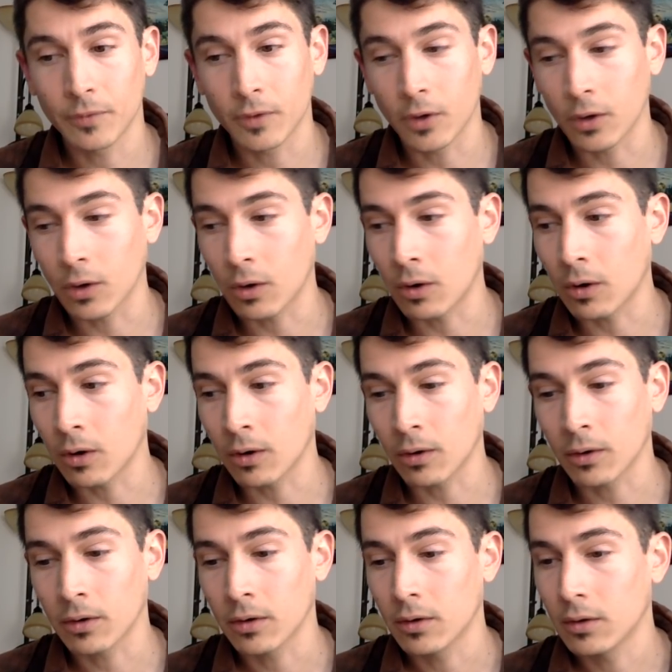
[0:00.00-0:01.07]
there
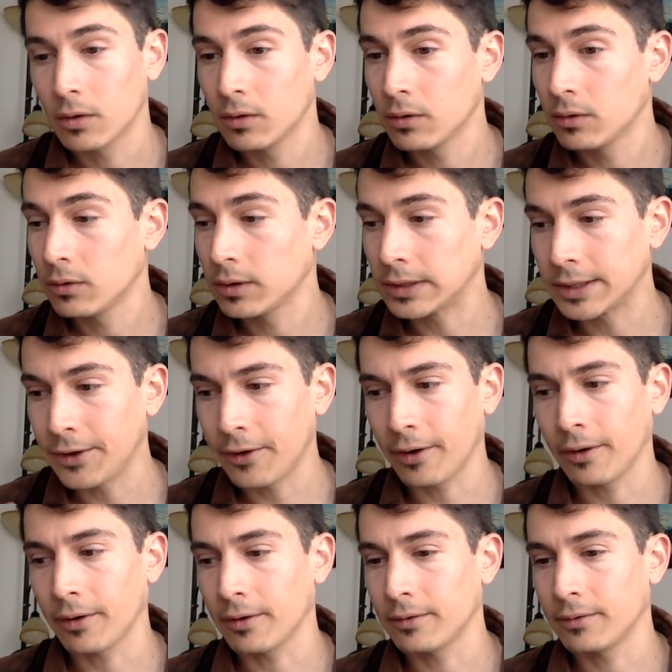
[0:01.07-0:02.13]
are
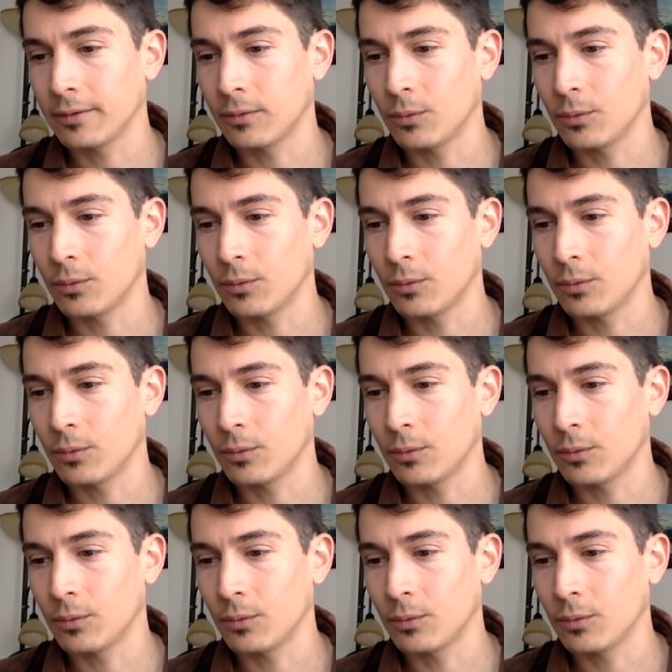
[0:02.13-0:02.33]
clear